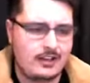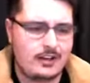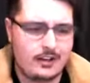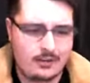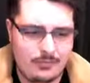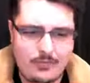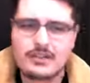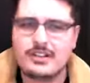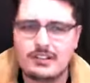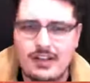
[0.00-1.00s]
there
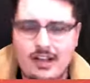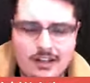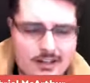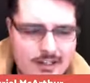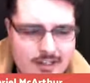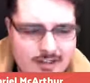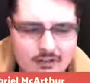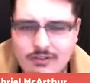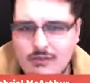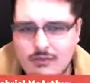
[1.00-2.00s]
was a line
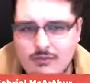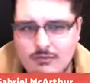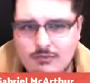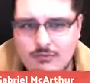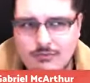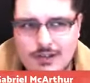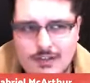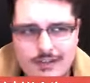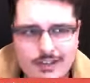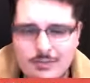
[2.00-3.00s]
in,
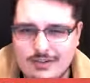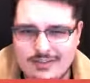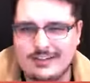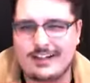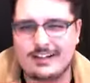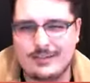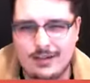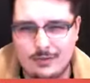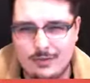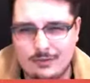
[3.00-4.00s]
I think it was the second
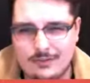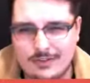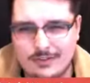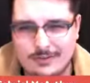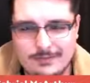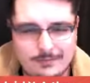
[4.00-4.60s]
Star Wars movie,